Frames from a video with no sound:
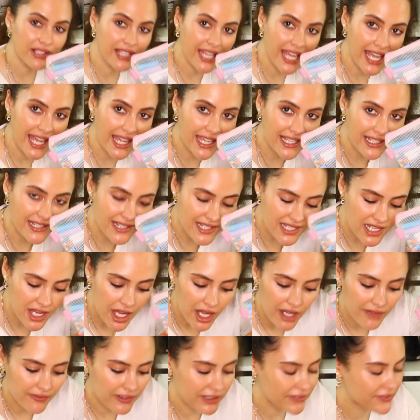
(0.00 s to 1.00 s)
case
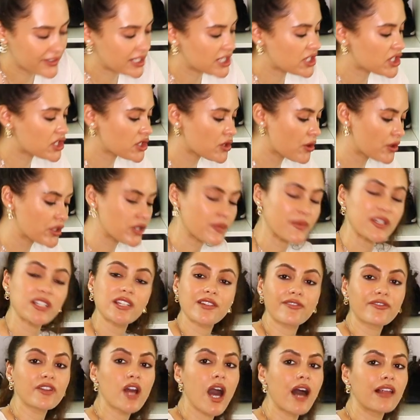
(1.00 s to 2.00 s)
full of an assortment
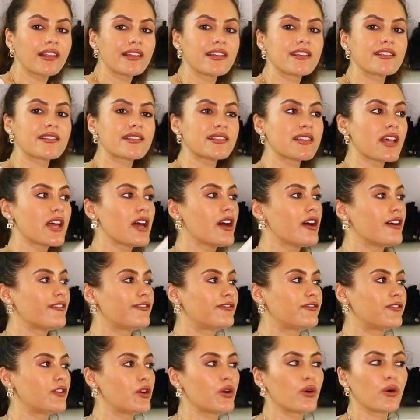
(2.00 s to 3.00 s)
of colours
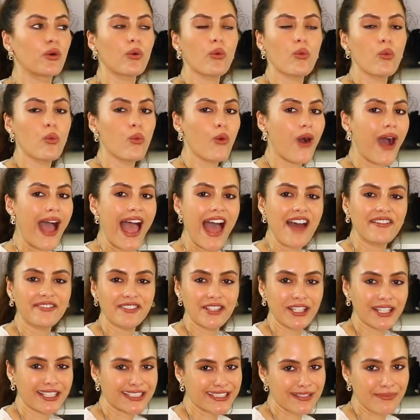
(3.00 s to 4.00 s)
for
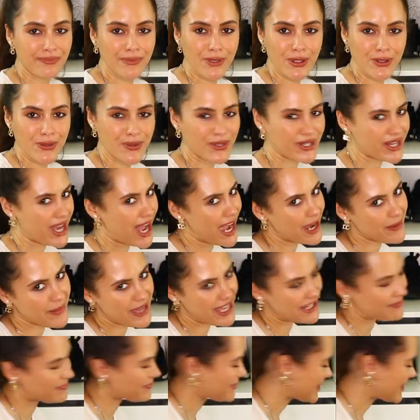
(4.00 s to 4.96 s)
whatever mood I'm in.